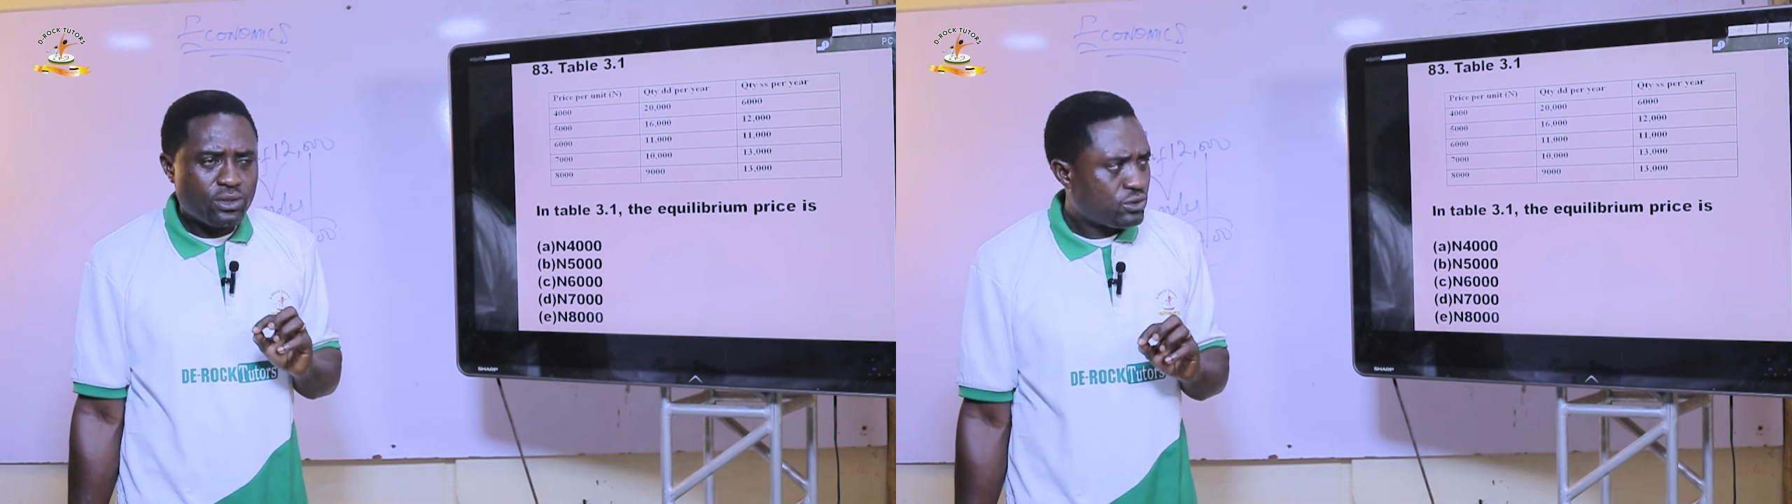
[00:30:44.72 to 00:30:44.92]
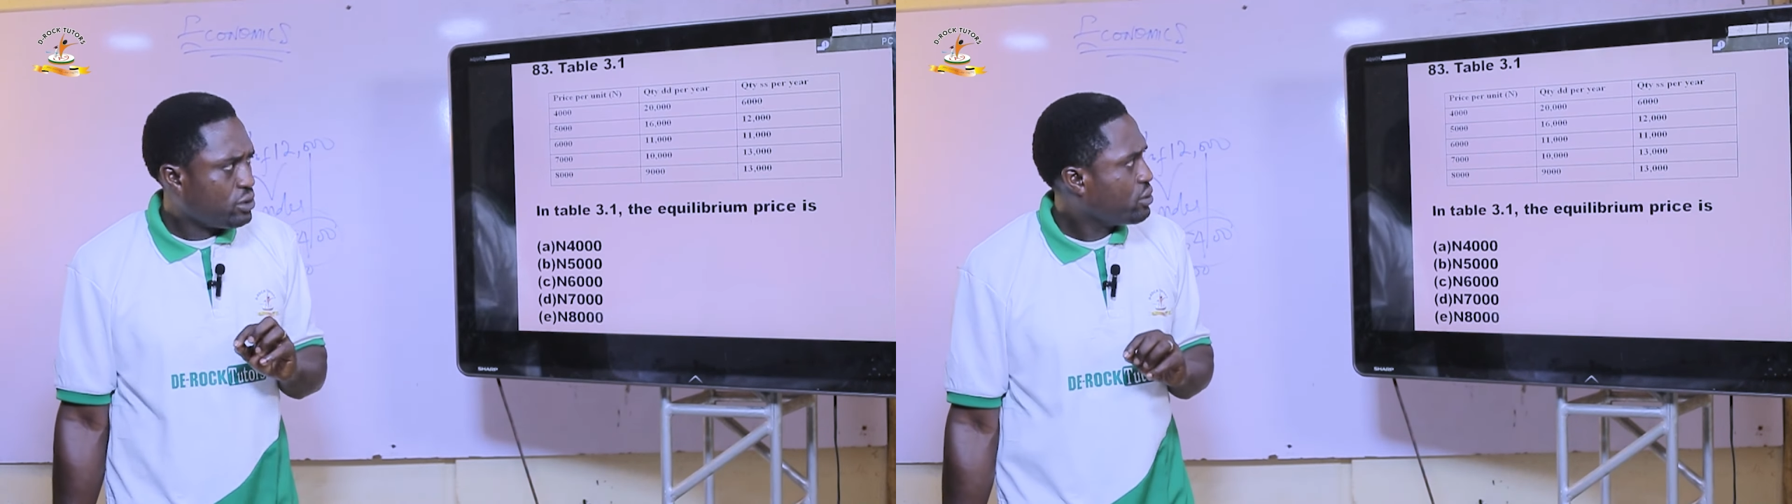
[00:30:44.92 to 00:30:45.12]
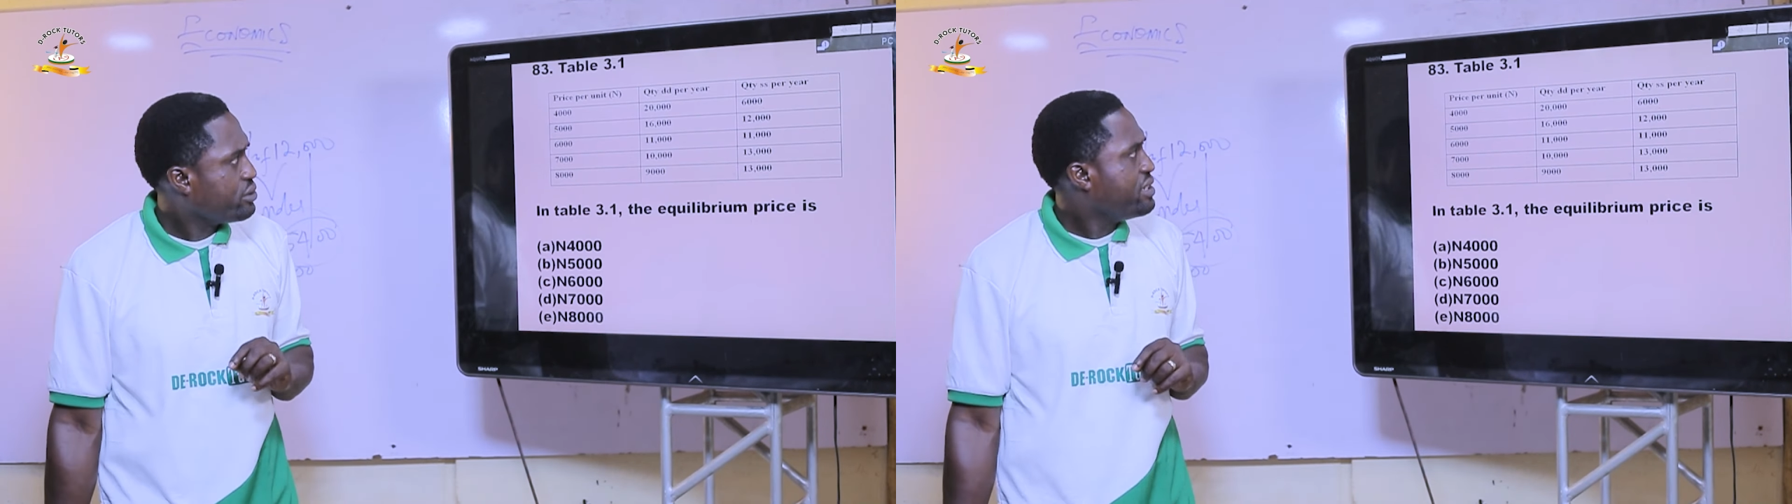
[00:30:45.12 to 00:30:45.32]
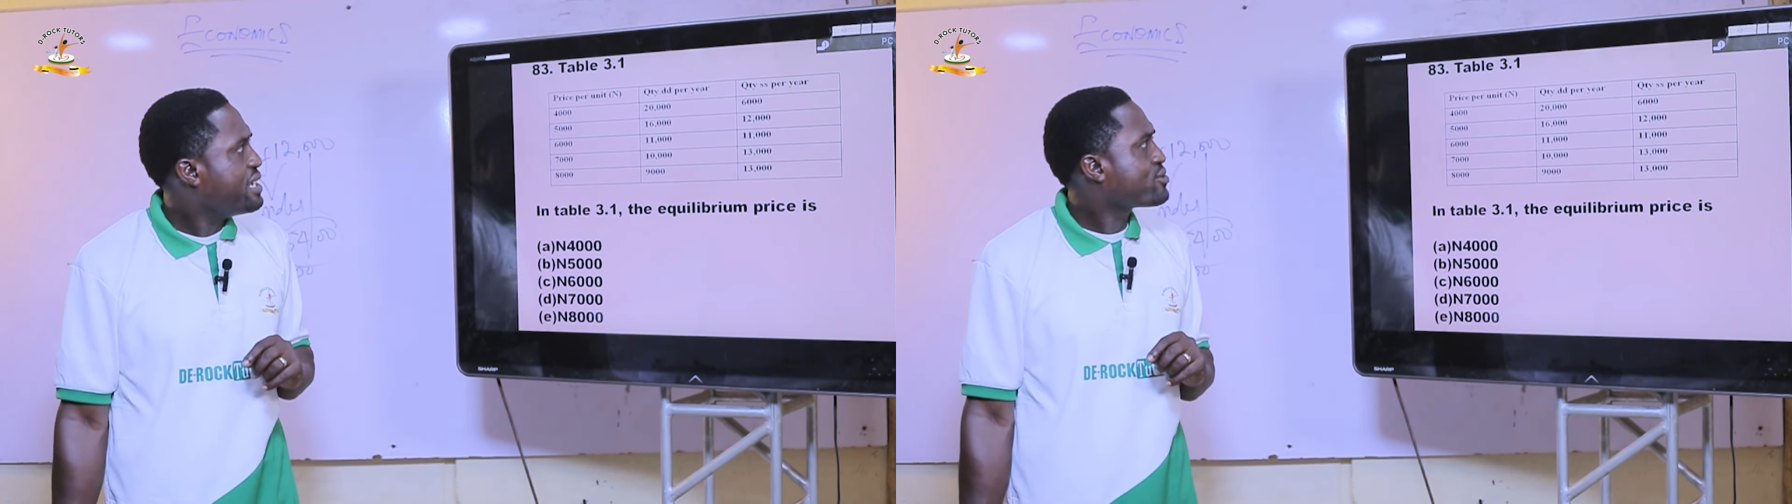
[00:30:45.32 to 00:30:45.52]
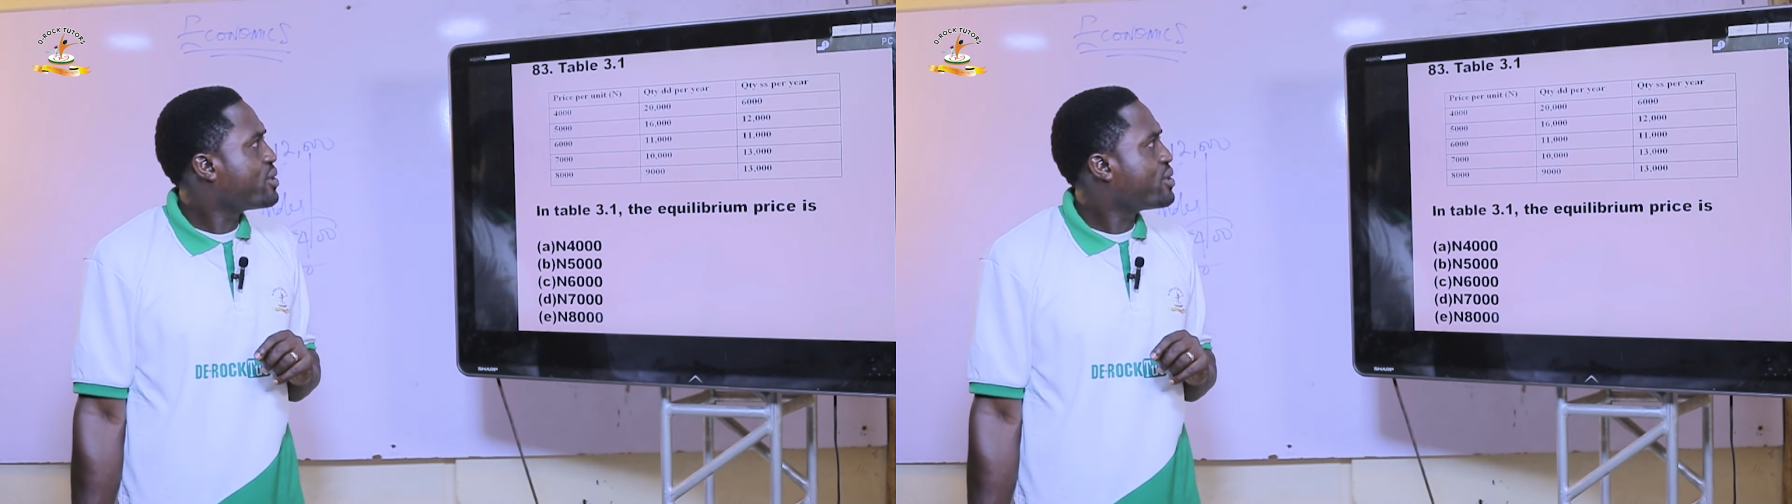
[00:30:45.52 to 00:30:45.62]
So the next